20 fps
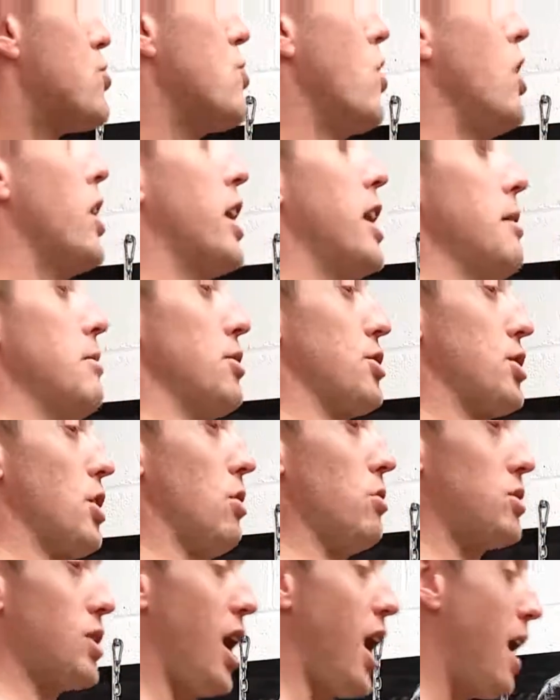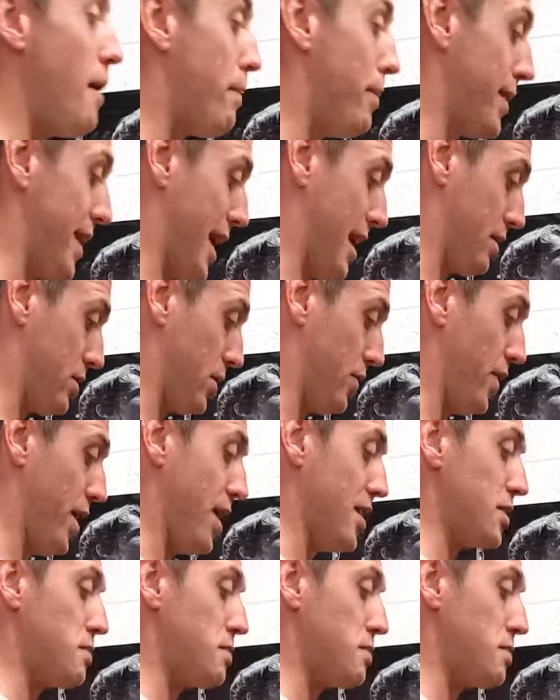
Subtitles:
try and keep the shoulders up and out of it